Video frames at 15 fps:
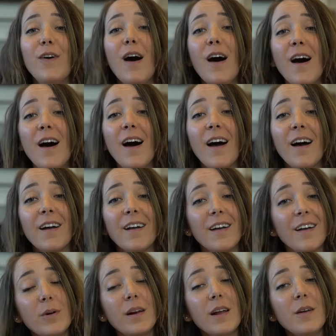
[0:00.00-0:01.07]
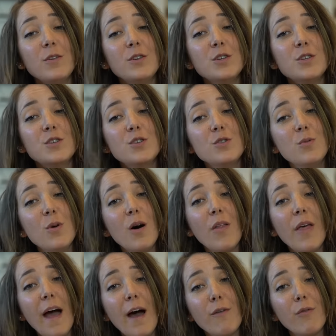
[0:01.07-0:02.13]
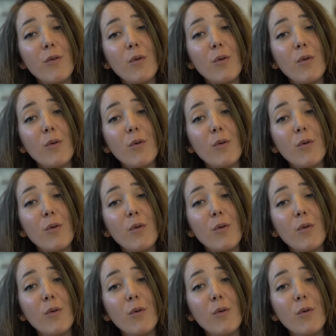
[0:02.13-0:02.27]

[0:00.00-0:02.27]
Fuck. What did I just do all that